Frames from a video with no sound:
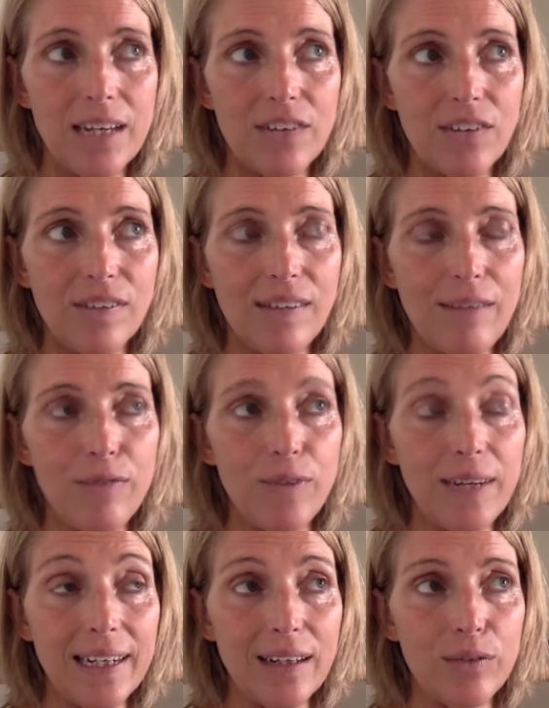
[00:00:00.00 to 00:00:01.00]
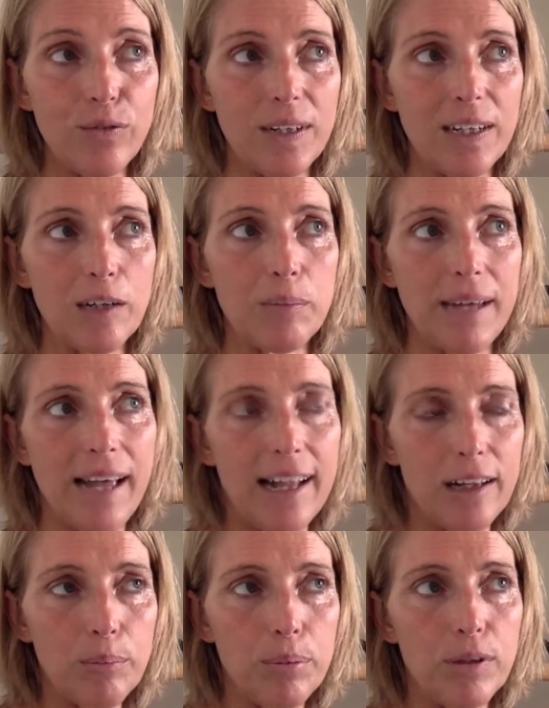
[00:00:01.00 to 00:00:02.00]
Just that feeling of feeling a bit
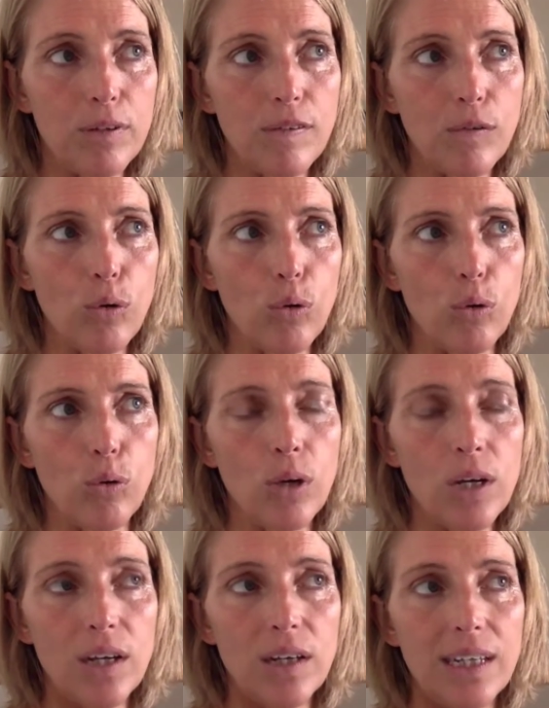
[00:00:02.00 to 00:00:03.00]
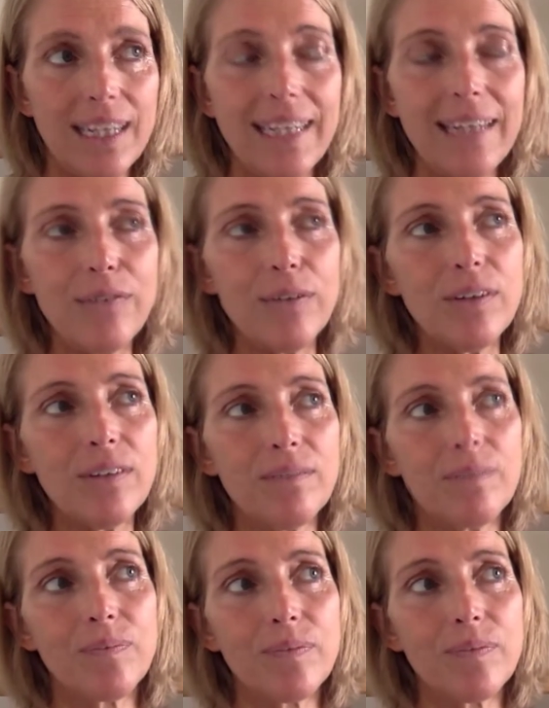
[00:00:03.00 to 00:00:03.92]
helpless, or even,